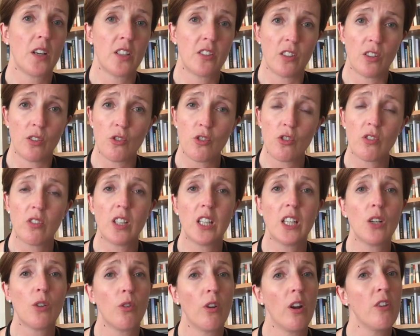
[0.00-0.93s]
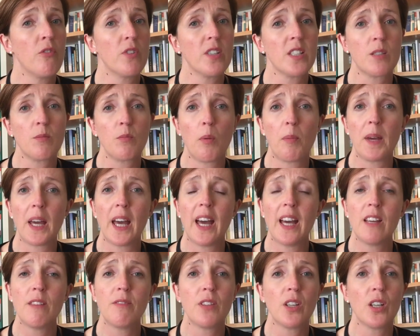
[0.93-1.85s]
adultery or unreasonable
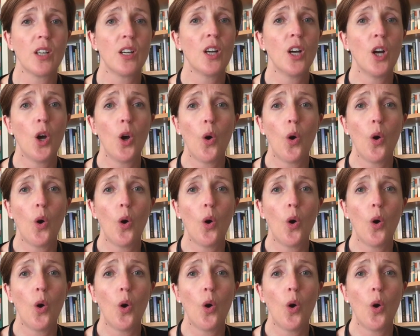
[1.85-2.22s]
behaviour